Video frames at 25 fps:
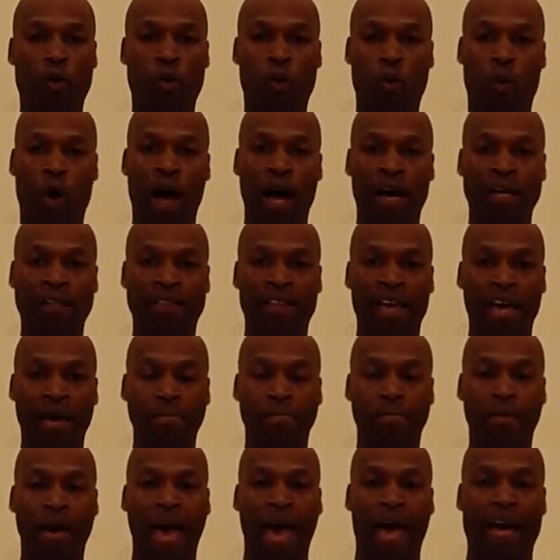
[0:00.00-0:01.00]
widen
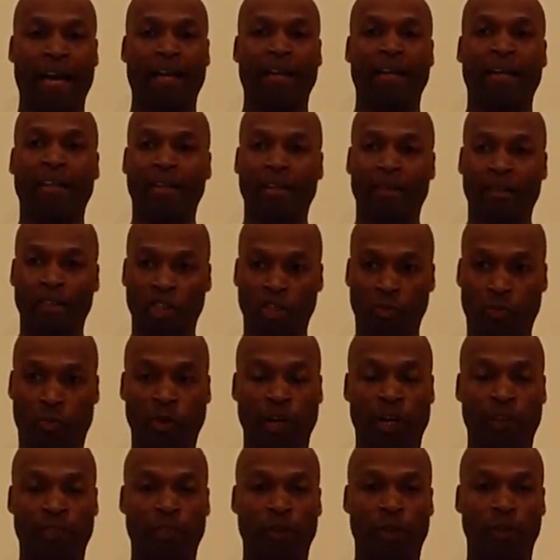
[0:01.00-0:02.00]
that back,
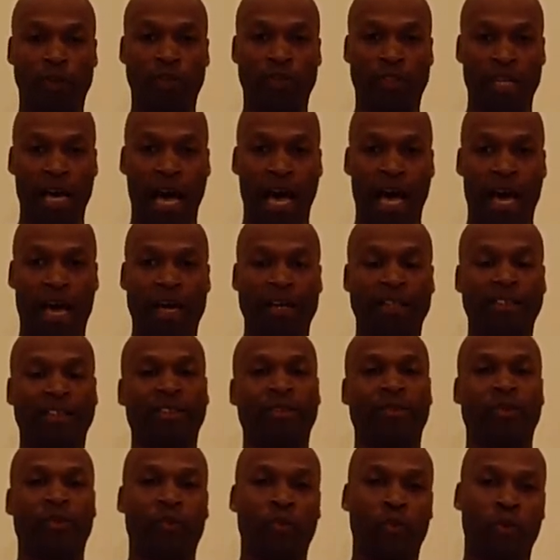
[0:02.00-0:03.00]
spread those
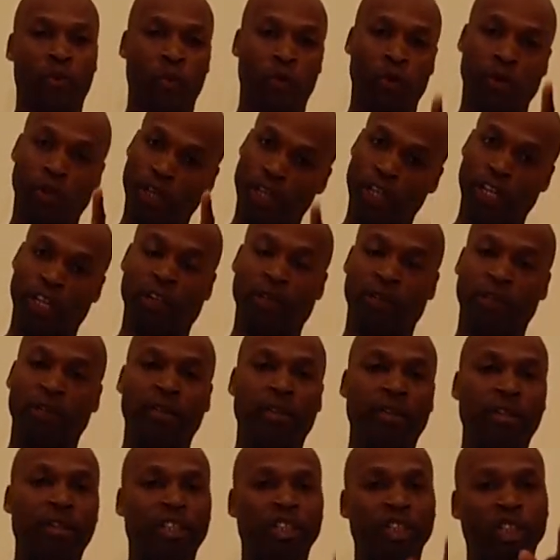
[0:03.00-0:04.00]
thighs. We're in it.
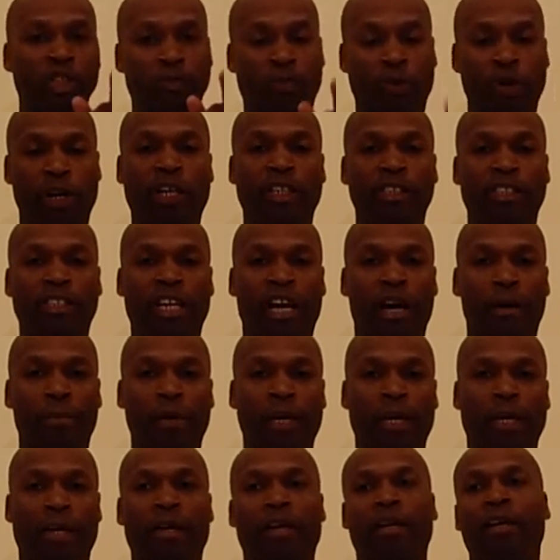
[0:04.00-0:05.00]
Spring is coming.
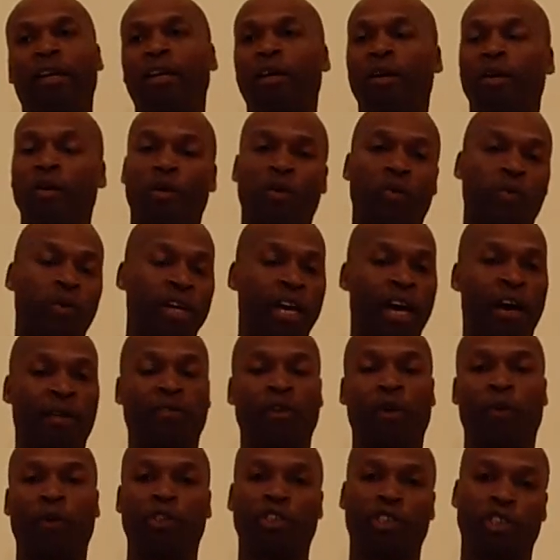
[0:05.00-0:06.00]
We have
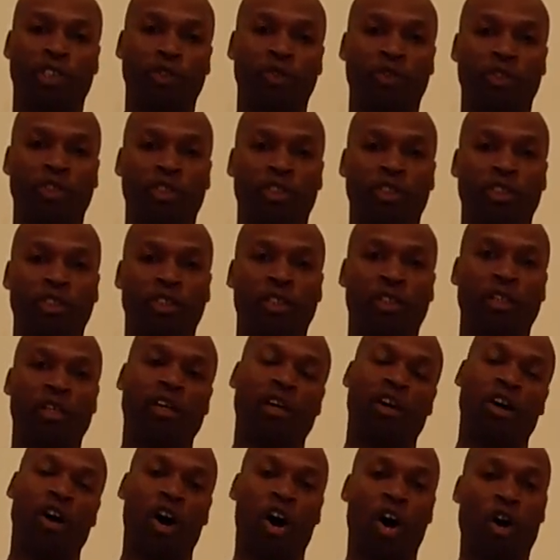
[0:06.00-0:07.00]
no excuses.
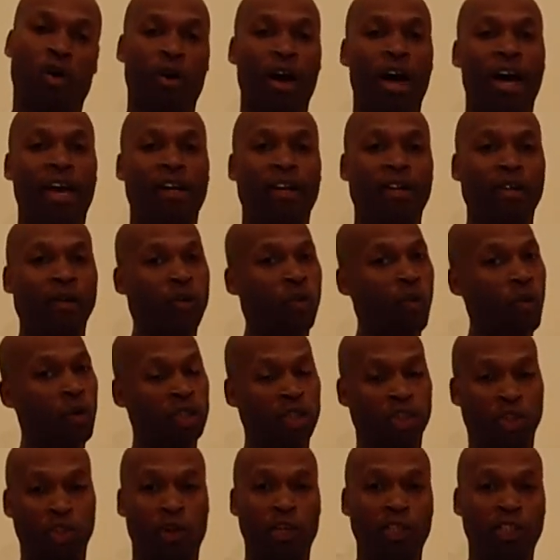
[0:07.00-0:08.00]
All right,
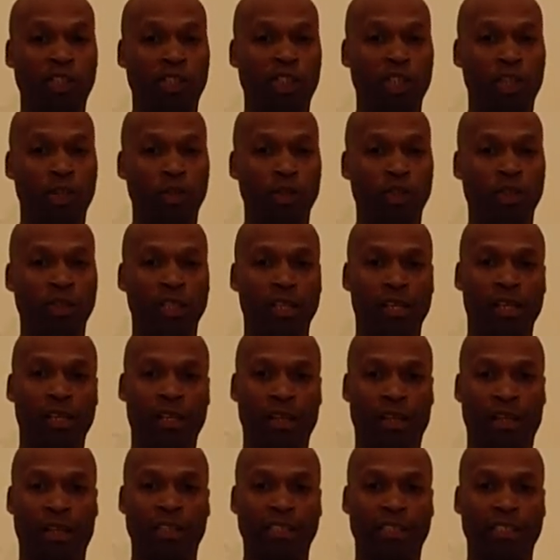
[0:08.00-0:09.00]
what's your excuse?
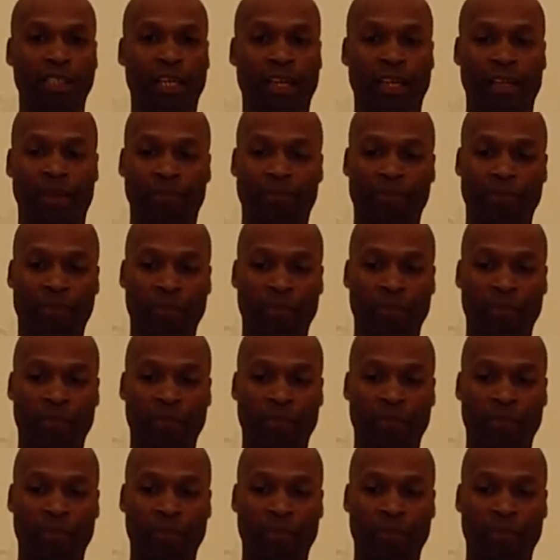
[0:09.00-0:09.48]
Let's get it.